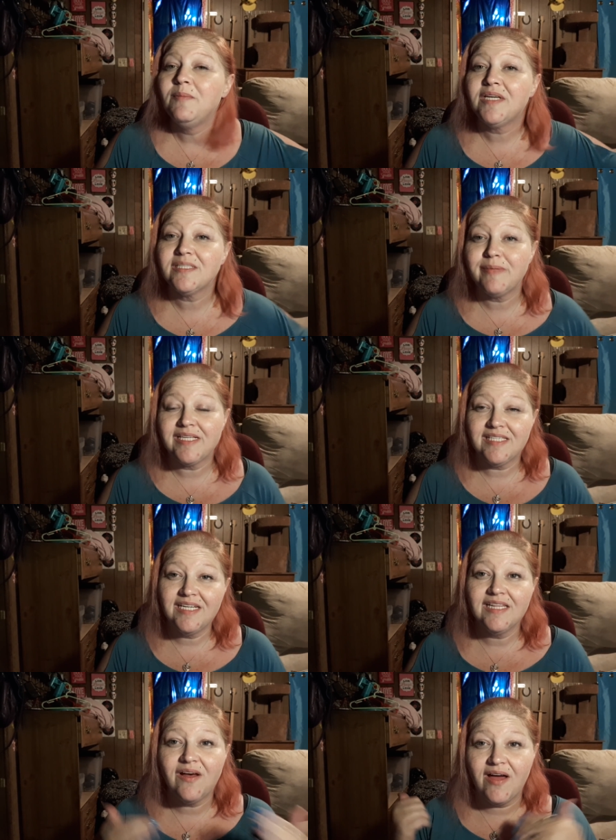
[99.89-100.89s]
because my
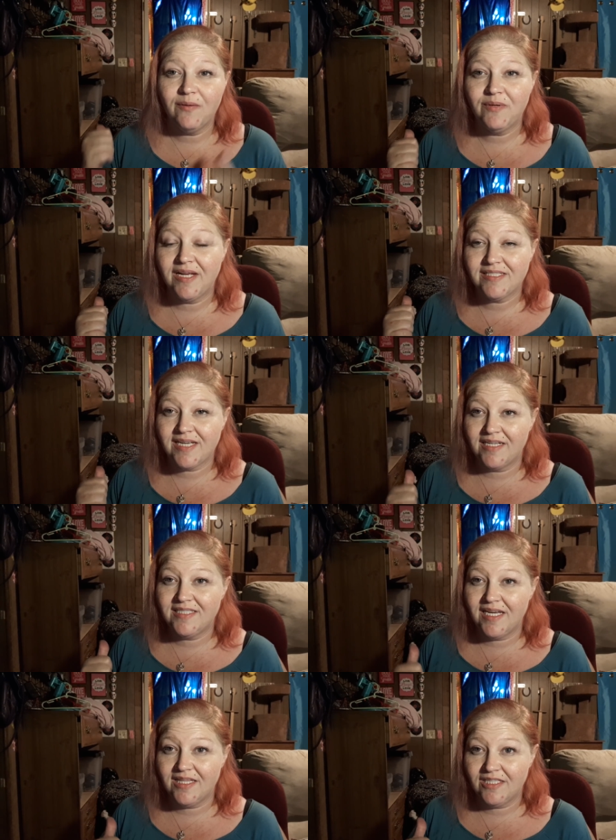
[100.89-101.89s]
son-in-law had went outside to
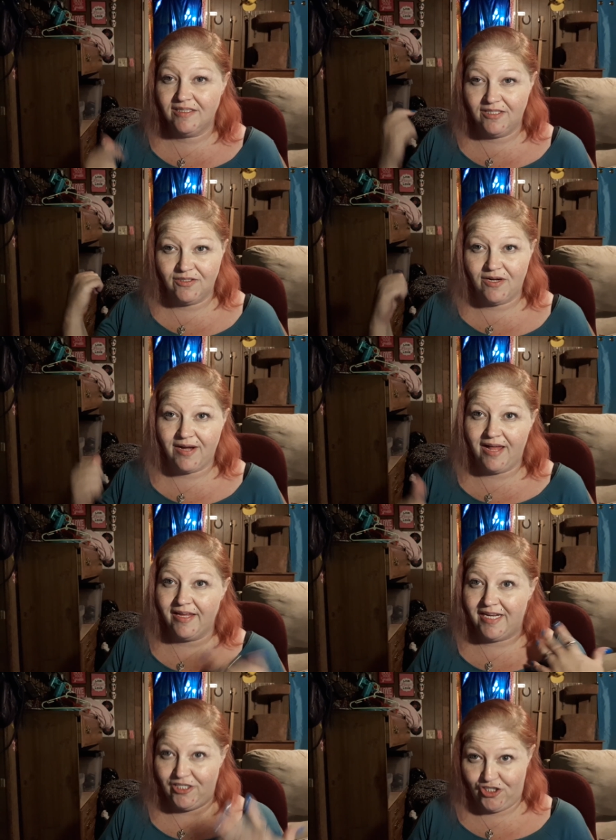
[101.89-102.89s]
take the little dog out
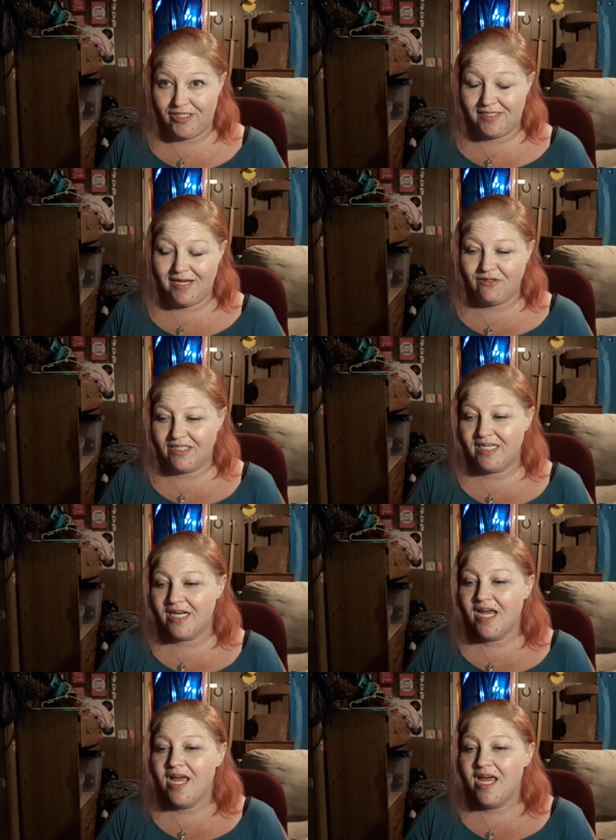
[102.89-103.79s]
like he just now did,